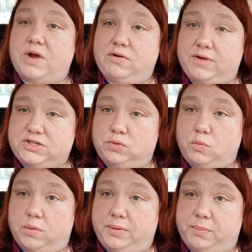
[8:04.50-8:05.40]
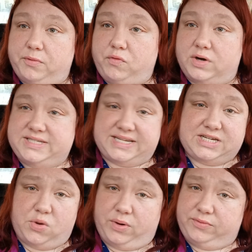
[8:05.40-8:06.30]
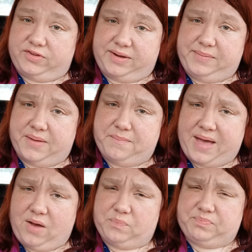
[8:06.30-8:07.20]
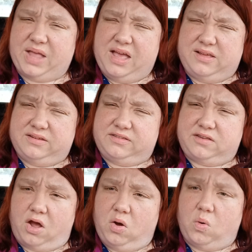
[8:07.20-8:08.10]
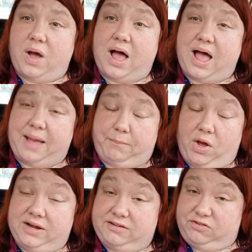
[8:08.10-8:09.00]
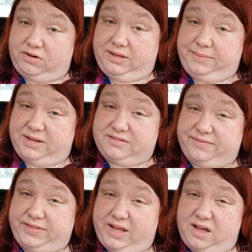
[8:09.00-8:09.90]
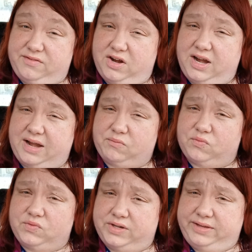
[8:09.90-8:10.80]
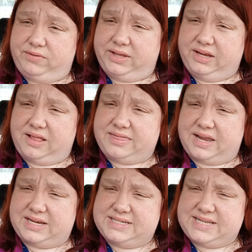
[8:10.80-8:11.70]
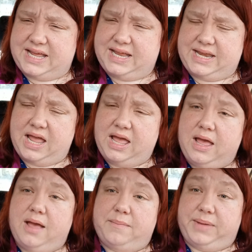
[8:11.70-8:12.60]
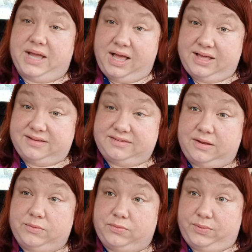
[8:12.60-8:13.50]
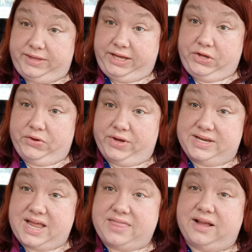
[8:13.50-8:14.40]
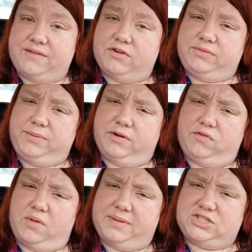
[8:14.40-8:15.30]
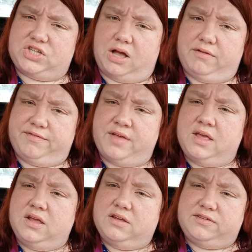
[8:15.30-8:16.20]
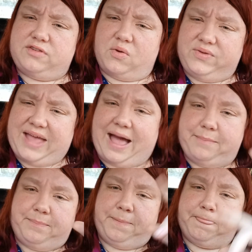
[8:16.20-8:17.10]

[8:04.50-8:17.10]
read a Rachel Moore book before, didn't know what it was going to be about. So I bought it strictly because of the cover, and I'm really, really glad that I did because it was really good. And the cover is beautiful on my shelf. So, yeah,